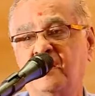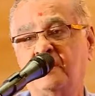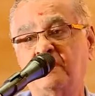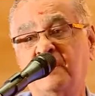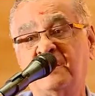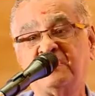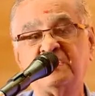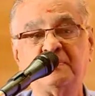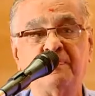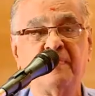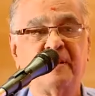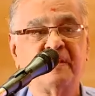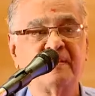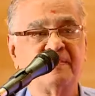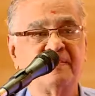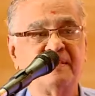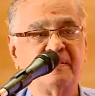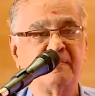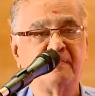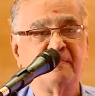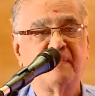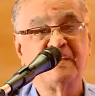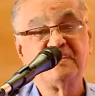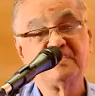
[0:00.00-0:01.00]
are much better
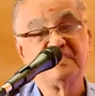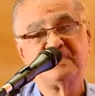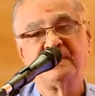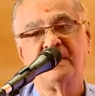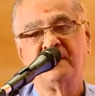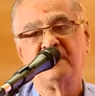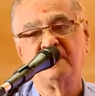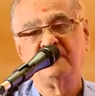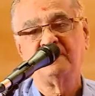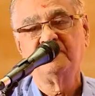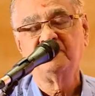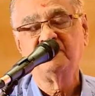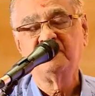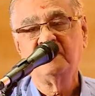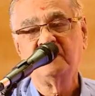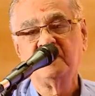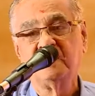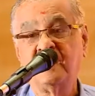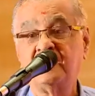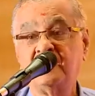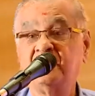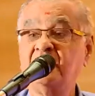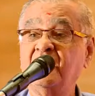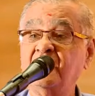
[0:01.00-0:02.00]
than myself.
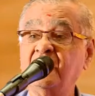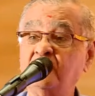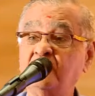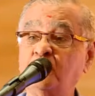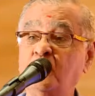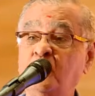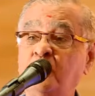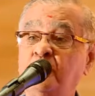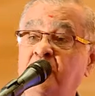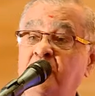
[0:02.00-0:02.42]
And therefore